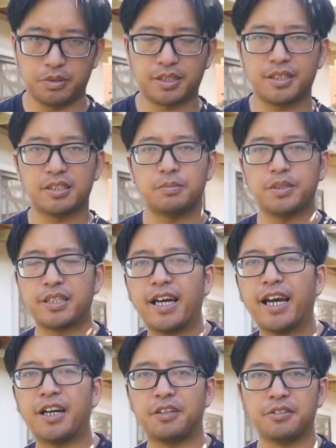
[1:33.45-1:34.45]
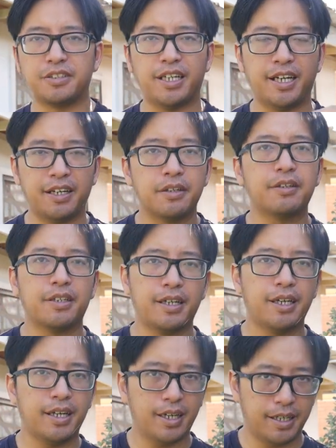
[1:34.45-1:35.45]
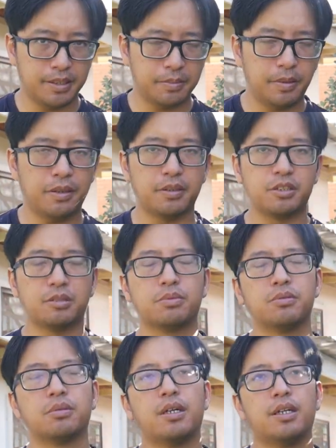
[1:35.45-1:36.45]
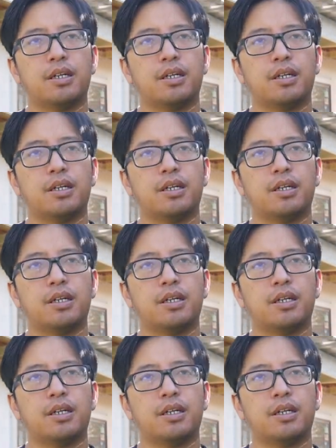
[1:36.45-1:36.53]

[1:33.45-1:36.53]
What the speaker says: to get as many arrows out there as possible.